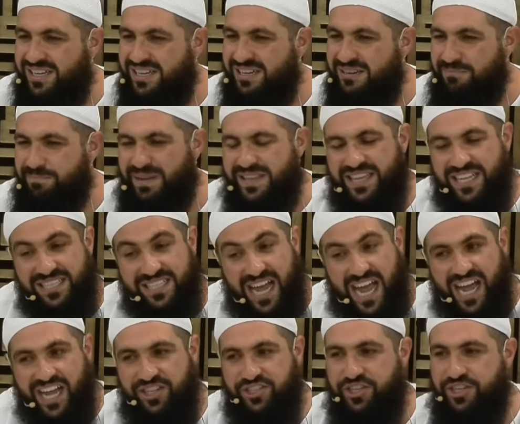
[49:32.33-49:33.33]
But there's
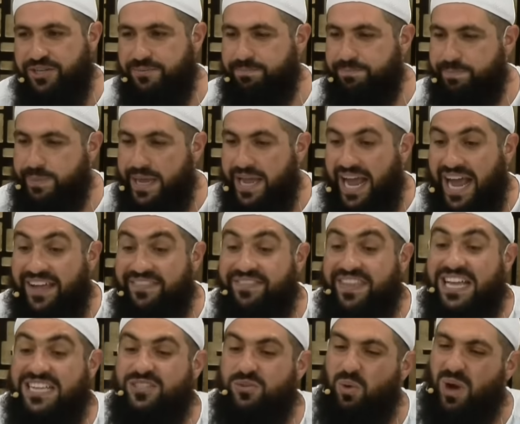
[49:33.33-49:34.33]
hardship. And
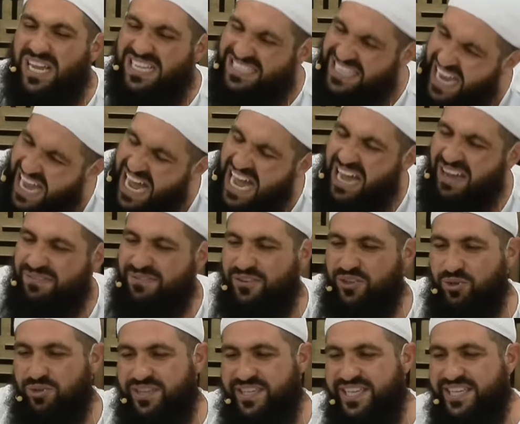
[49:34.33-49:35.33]
that's why it's half
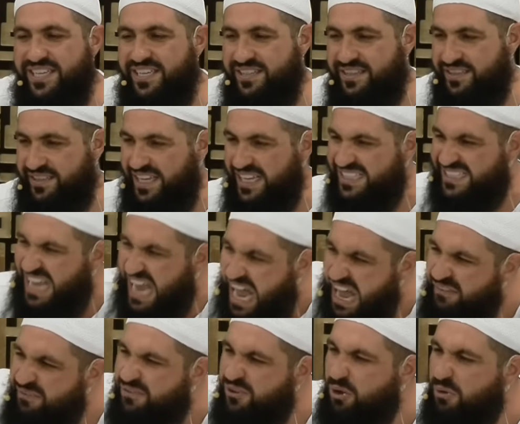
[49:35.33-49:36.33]
your deen, it's
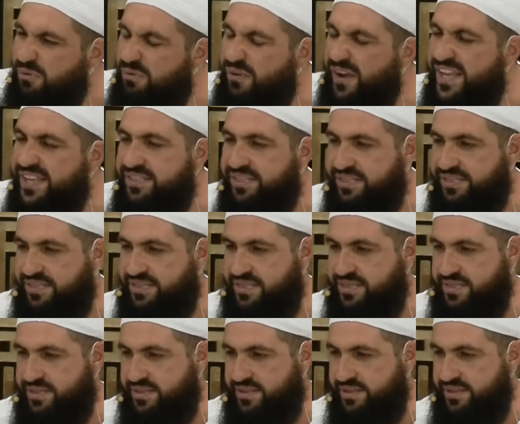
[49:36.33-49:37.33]
half your
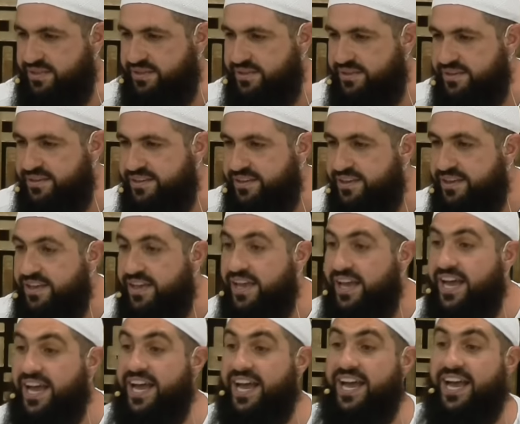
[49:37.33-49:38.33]
faith.
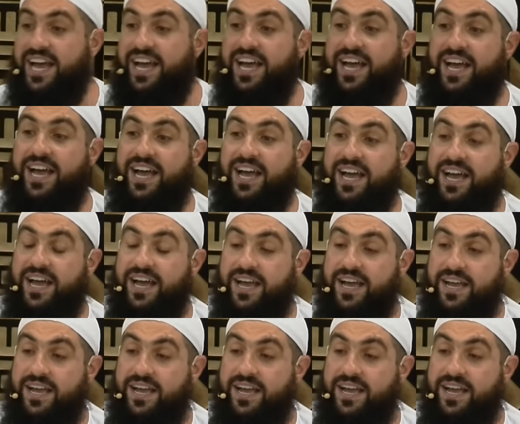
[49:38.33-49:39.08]
Ah.